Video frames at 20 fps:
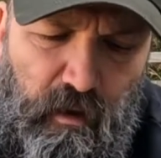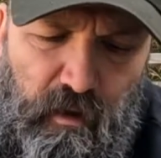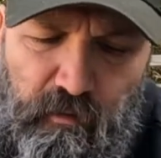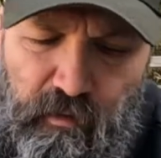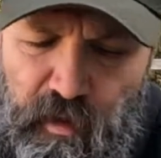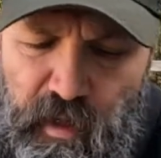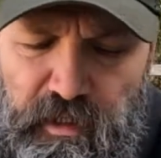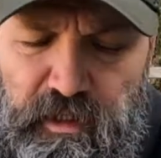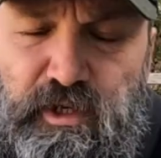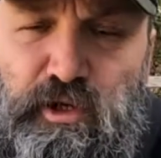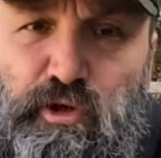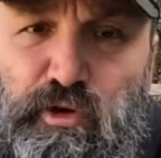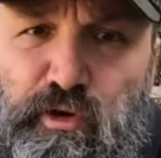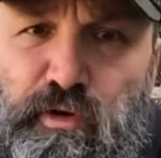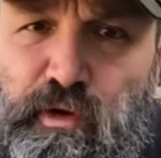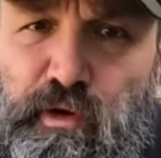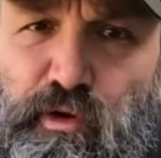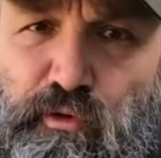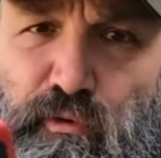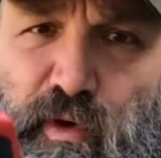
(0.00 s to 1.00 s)
Nice
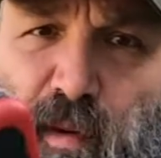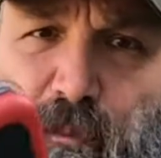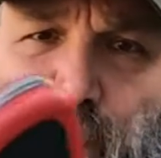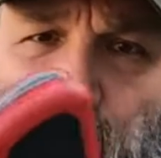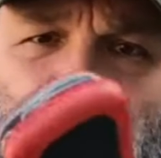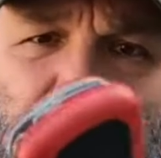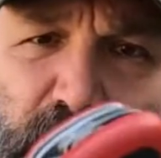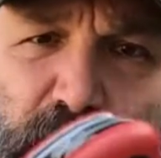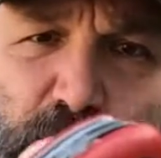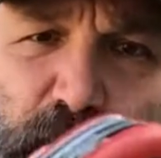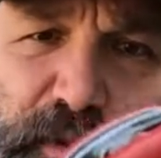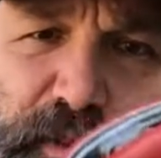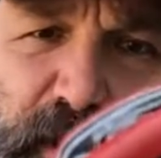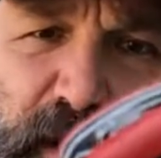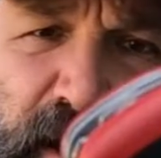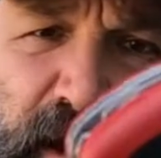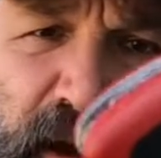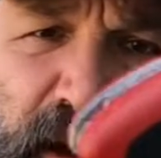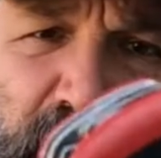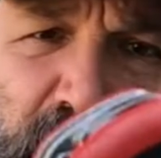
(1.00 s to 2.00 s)
grip with
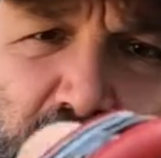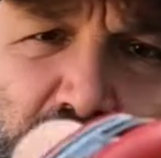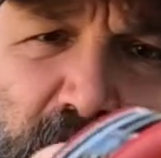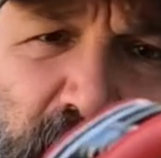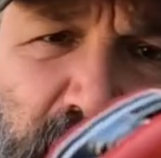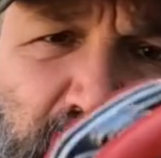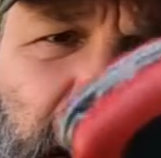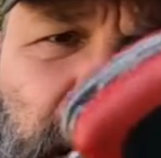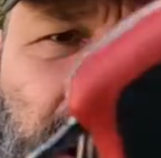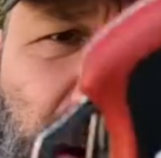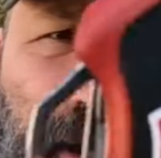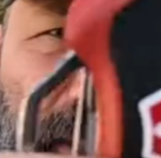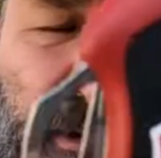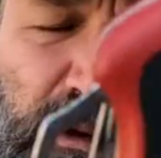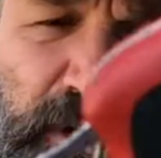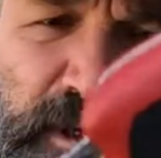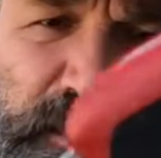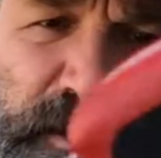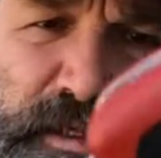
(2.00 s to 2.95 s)
the on those